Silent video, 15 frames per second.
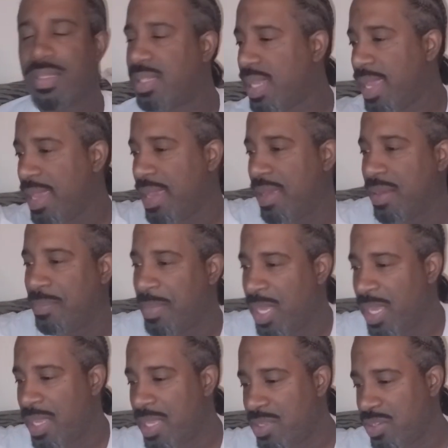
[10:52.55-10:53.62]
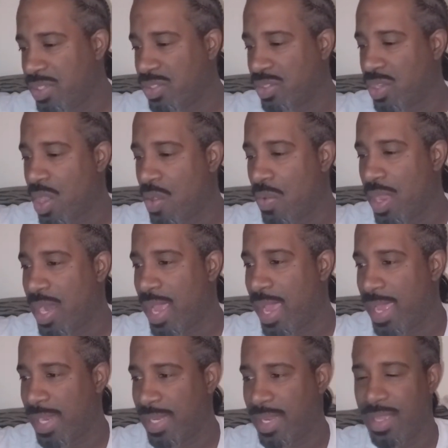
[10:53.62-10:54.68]
Damn, man, he just going
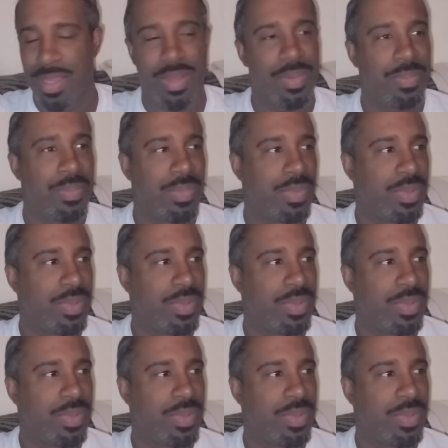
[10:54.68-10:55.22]
at them.